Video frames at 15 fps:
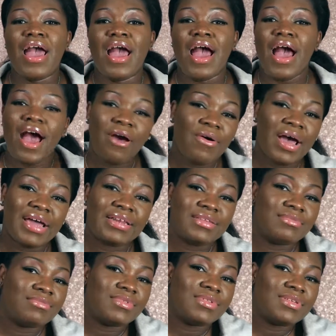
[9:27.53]
how I
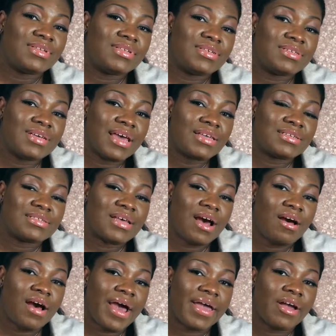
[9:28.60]
did this
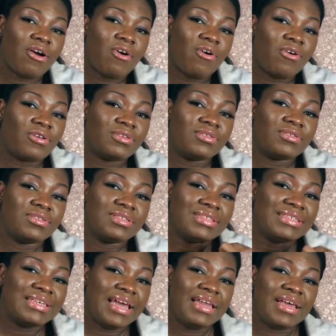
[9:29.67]
hairstyle I call
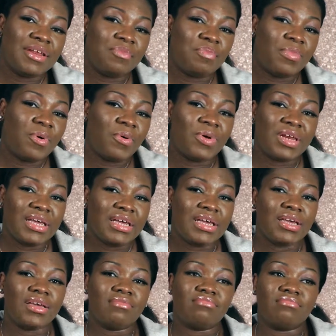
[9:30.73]
gated
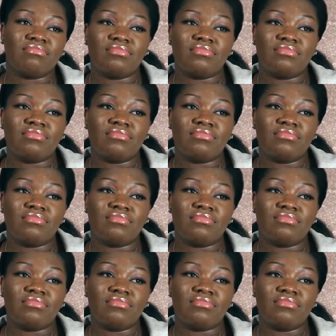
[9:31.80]
pony,